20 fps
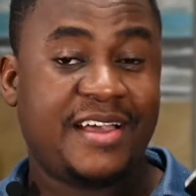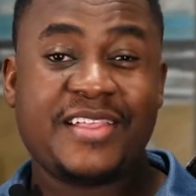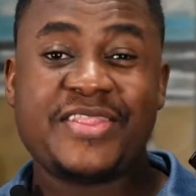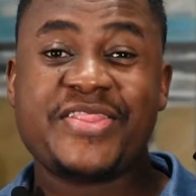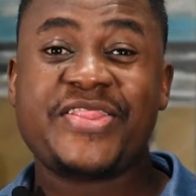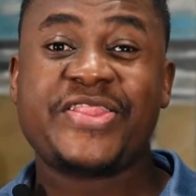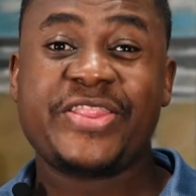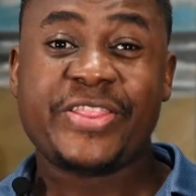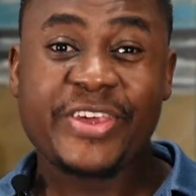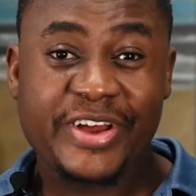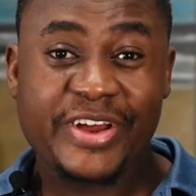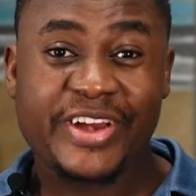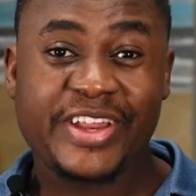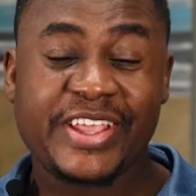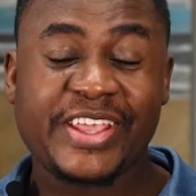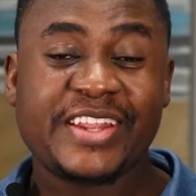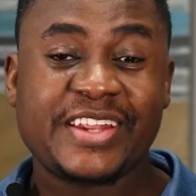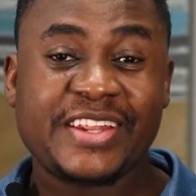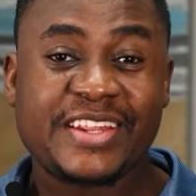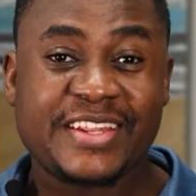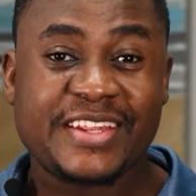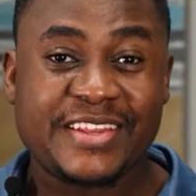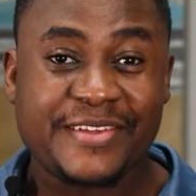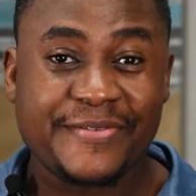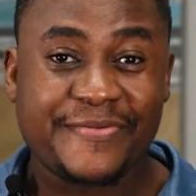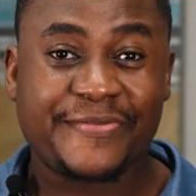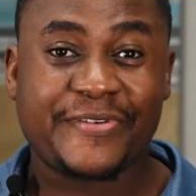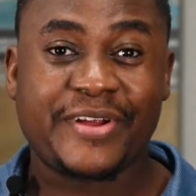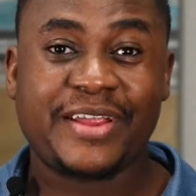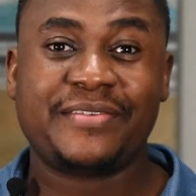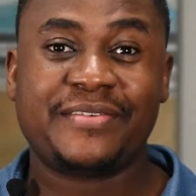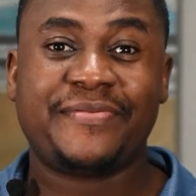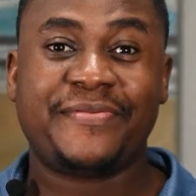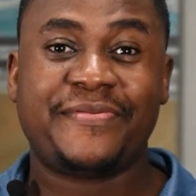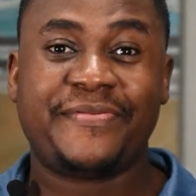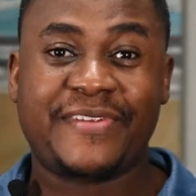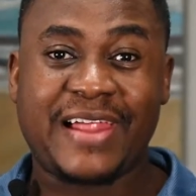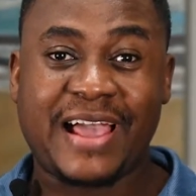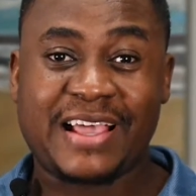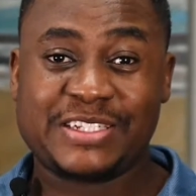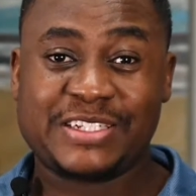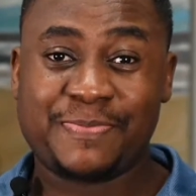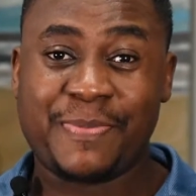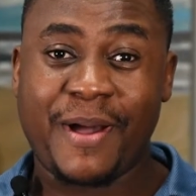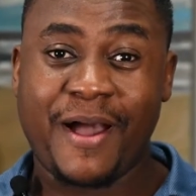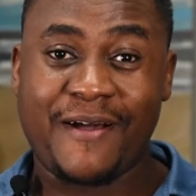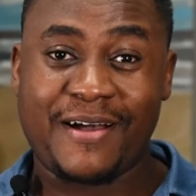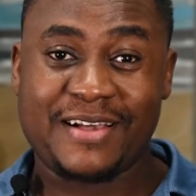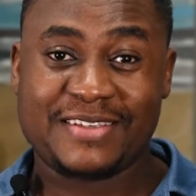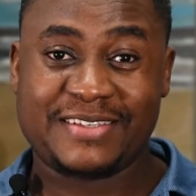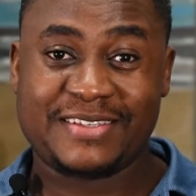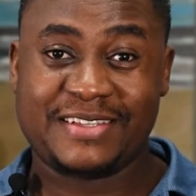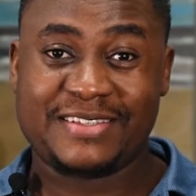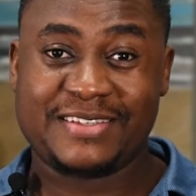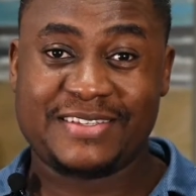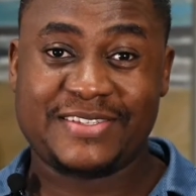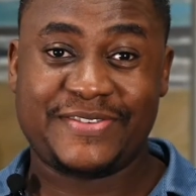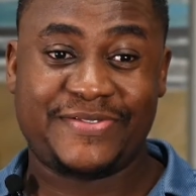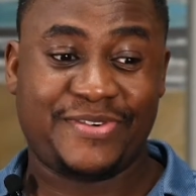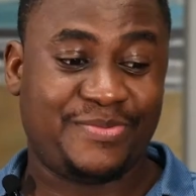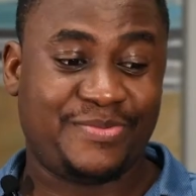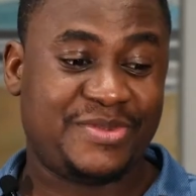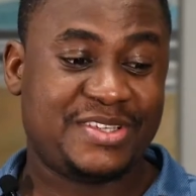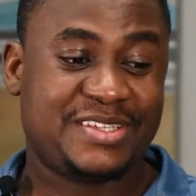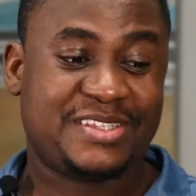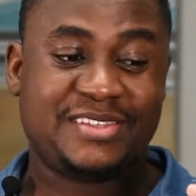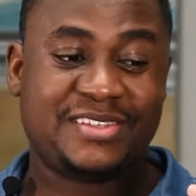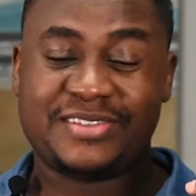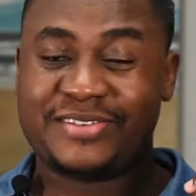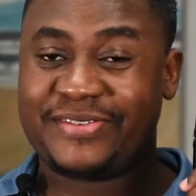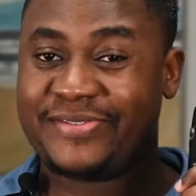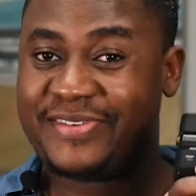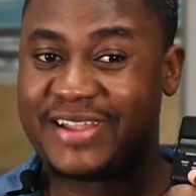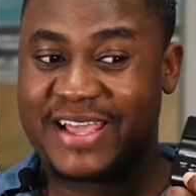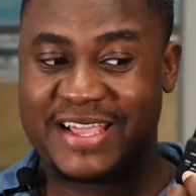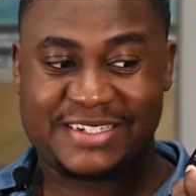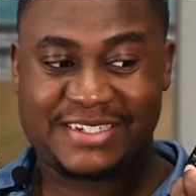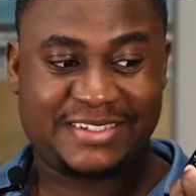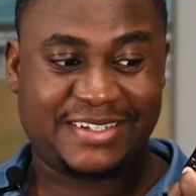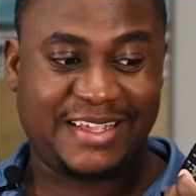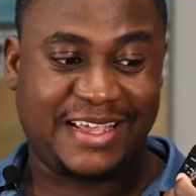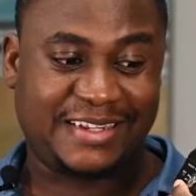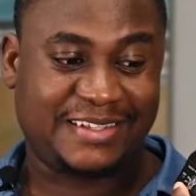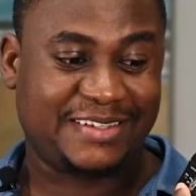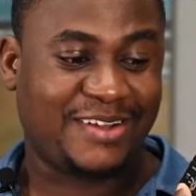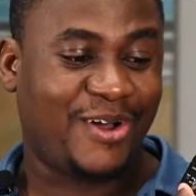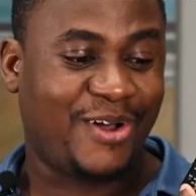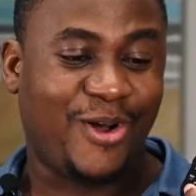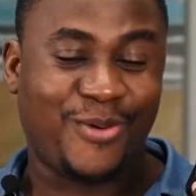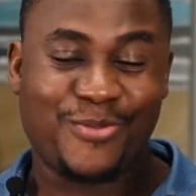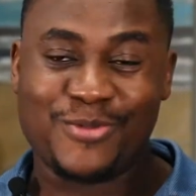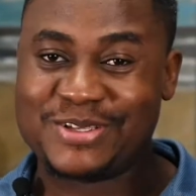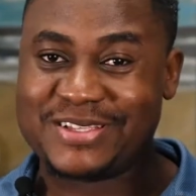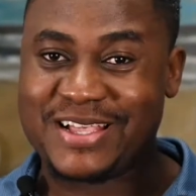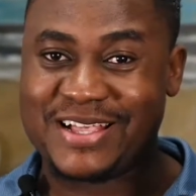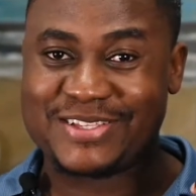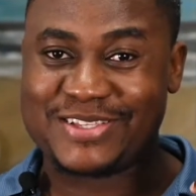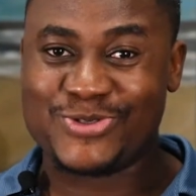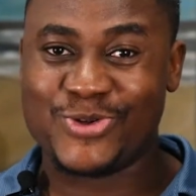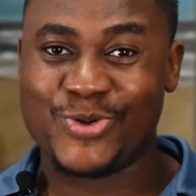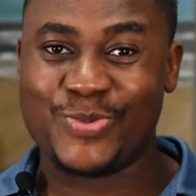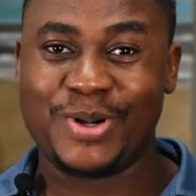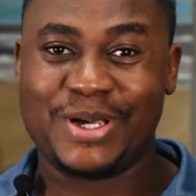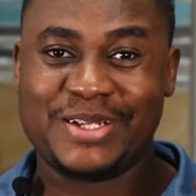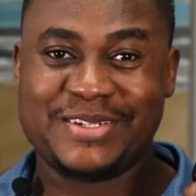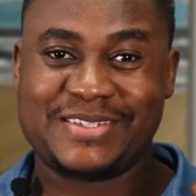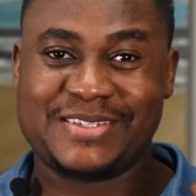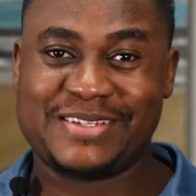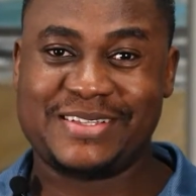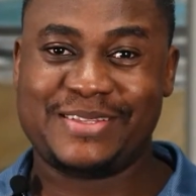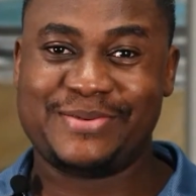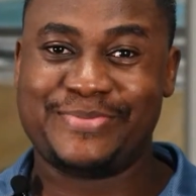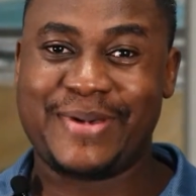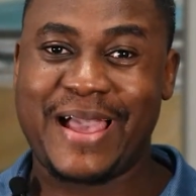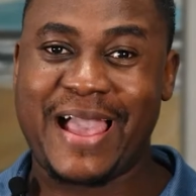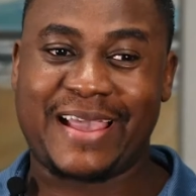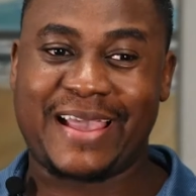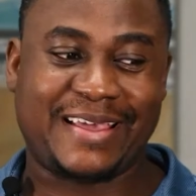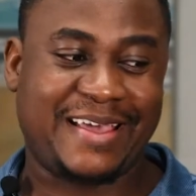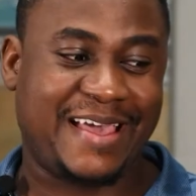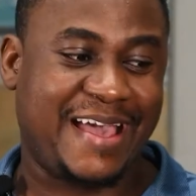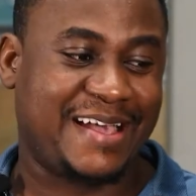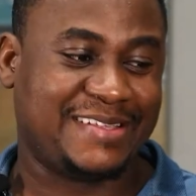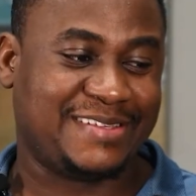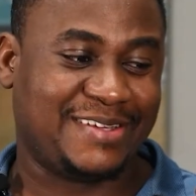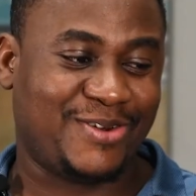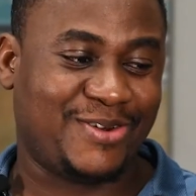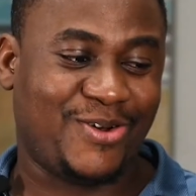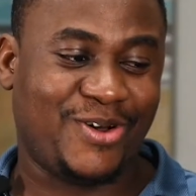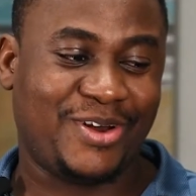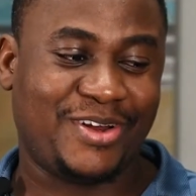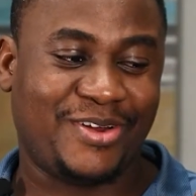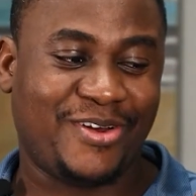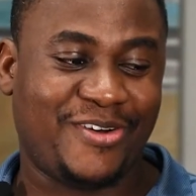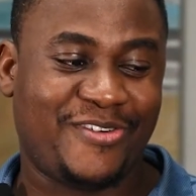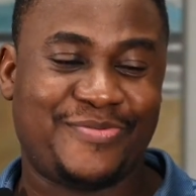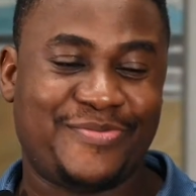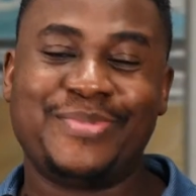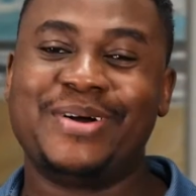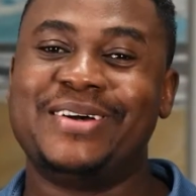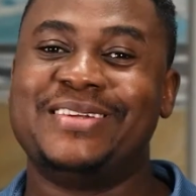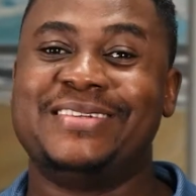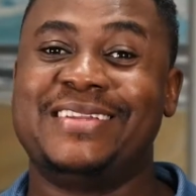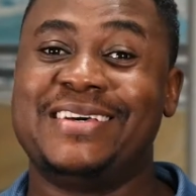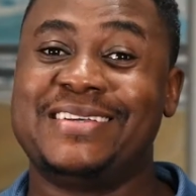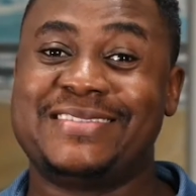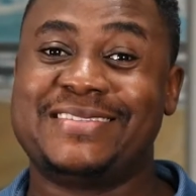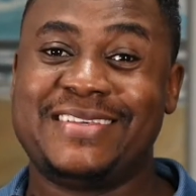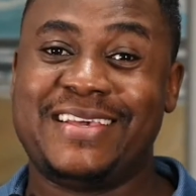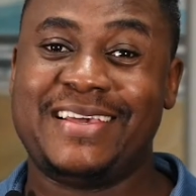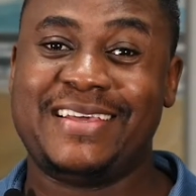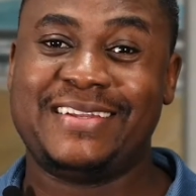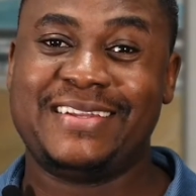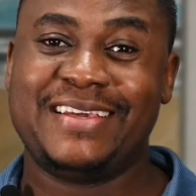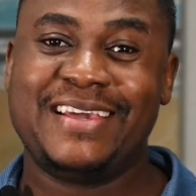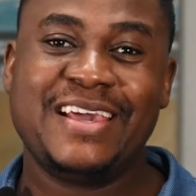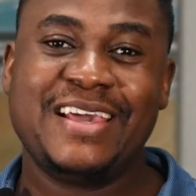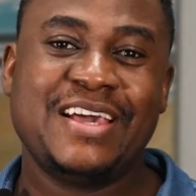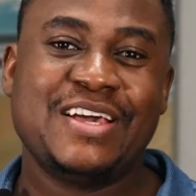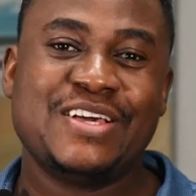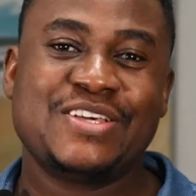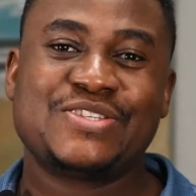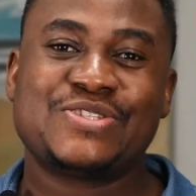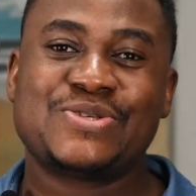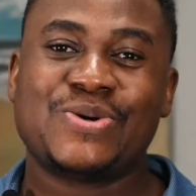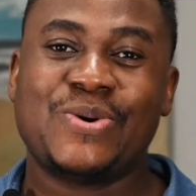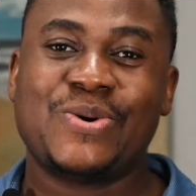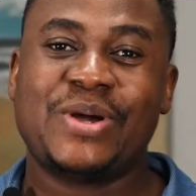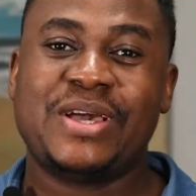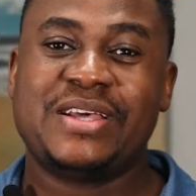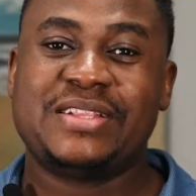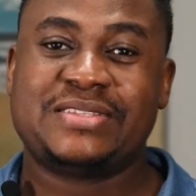30 different flash power settings from this little flash that almost has no buttons at the back. It has an on and off button, that's it. So